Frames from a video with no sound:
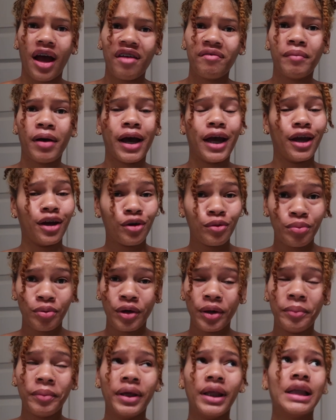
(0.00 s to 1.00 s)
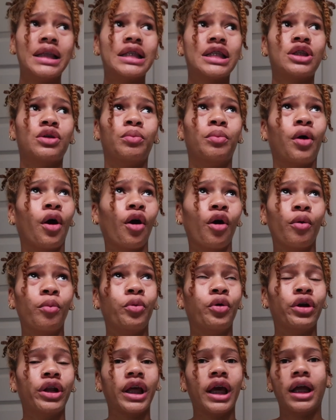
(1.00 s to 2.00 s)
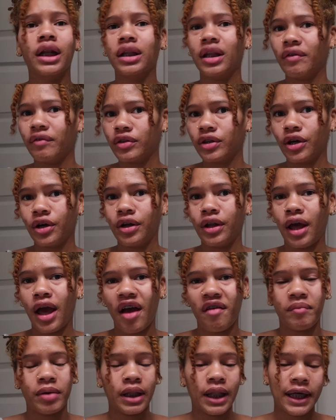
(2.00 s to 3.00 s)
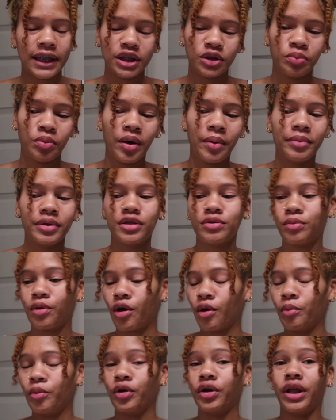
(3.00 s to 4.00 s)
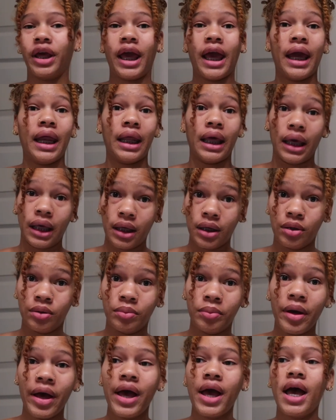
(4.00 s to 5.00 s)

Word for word: I have my hair appointment tomorrow morning at 11:30. I have my lash appointment tomorrow morning at 8 a.m.